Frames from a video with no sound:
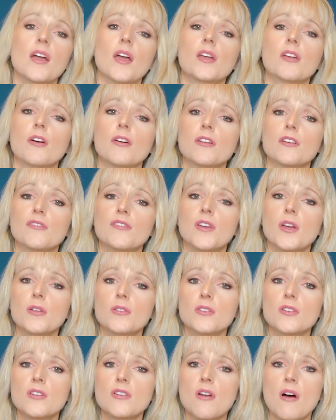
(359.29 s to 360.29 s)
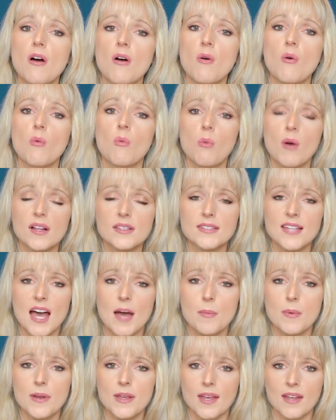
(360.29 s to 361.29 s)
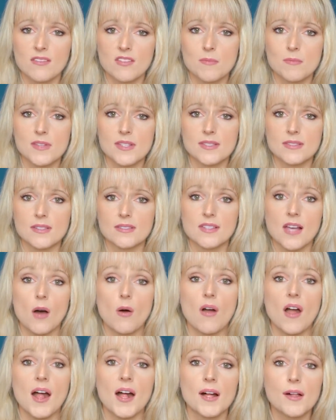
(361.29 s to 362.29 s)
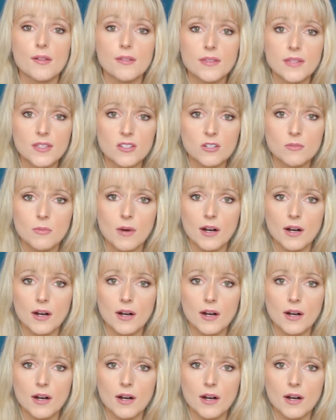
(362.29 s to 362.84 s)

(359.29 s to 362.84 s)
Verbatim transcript: in order for you to know what's happening in your business, how healthy your